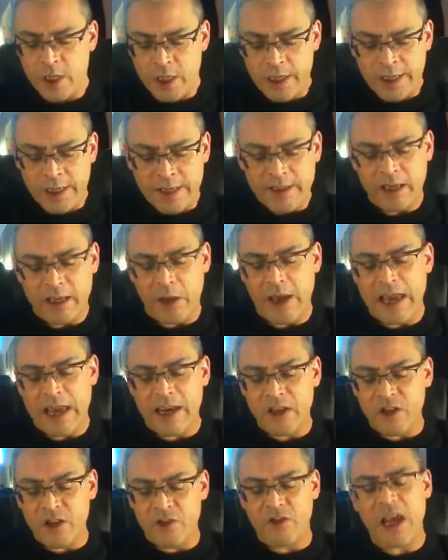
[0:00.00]
So, and
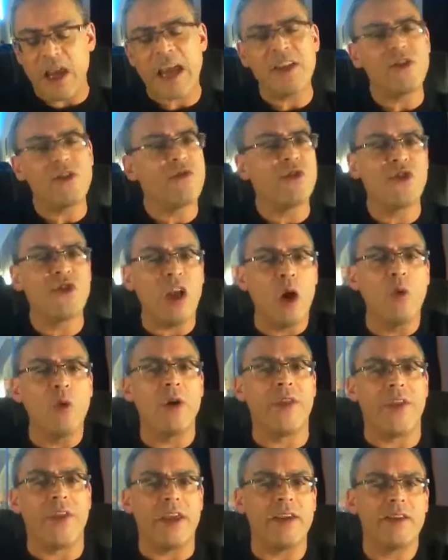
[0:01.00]
as a result
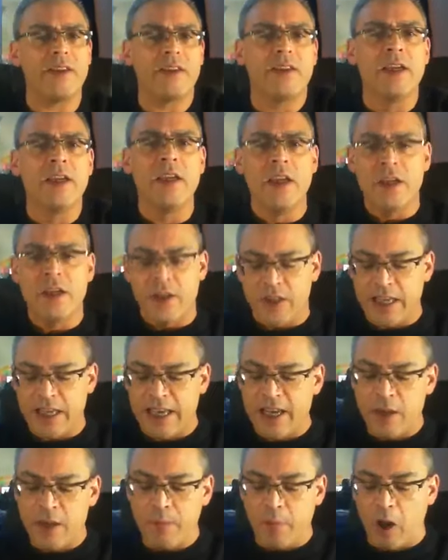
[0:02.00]
of this, the
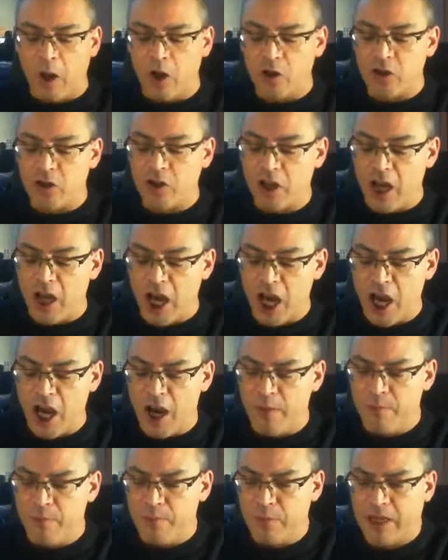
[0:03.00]
inner blocks
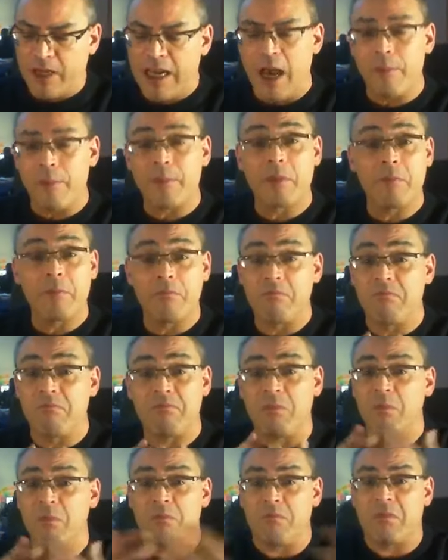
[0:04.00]
become
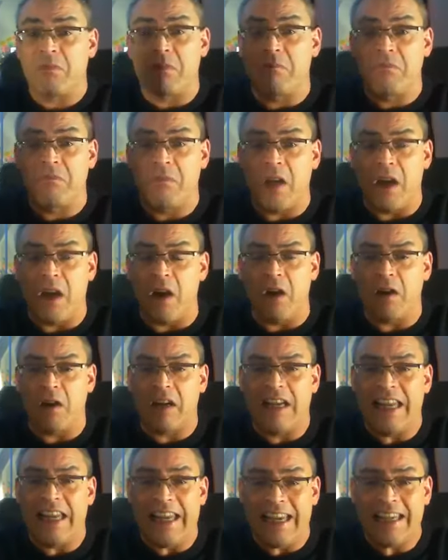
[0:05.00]

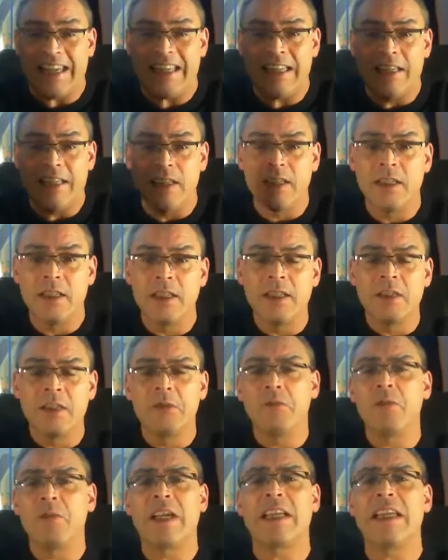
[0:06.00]
cleared.
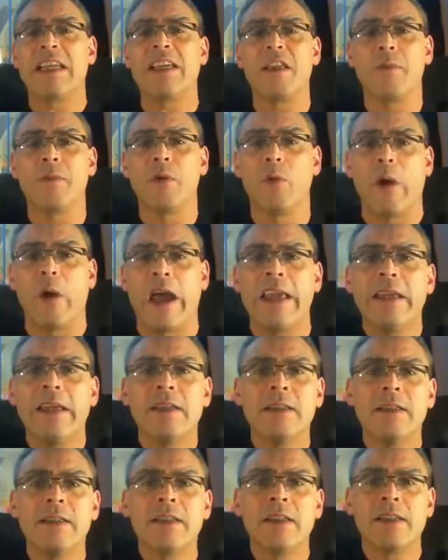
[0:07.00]
We clear them away,
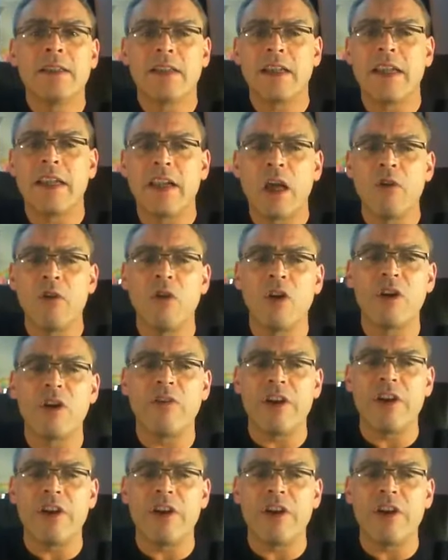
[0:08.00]
so they're no longer an